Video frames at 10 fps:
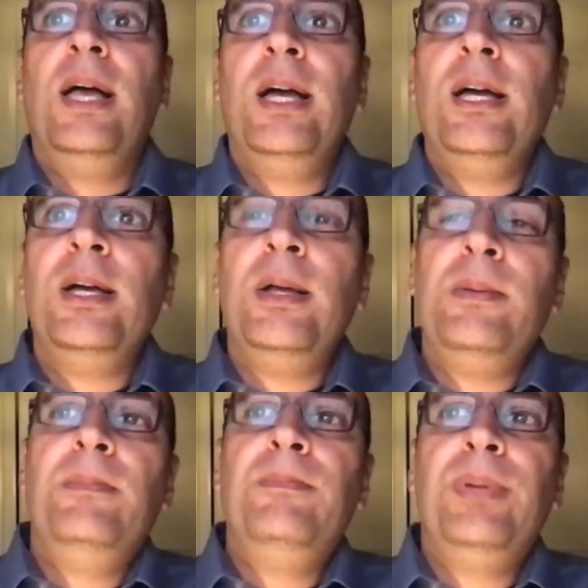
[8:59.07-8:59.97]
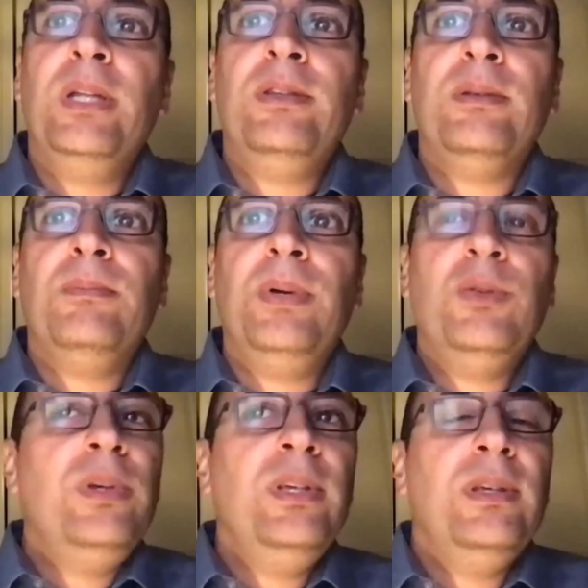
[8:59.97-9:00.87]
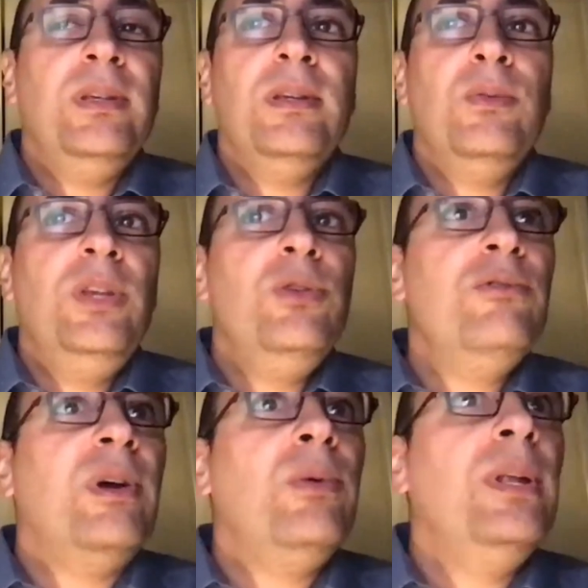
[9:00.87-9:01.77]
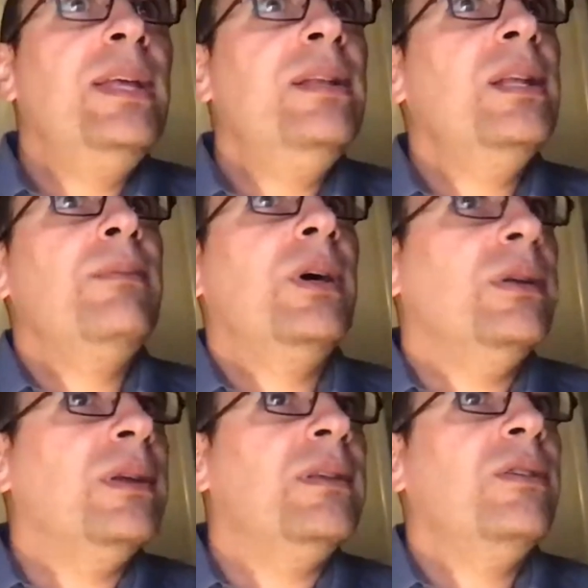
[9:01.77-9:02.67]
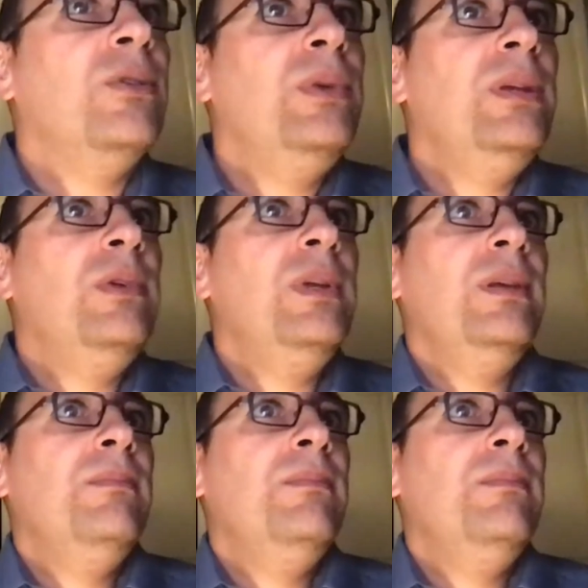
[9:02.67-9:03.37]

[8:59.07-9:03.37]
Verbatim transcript: uh, but but we we knew very little about it. So we we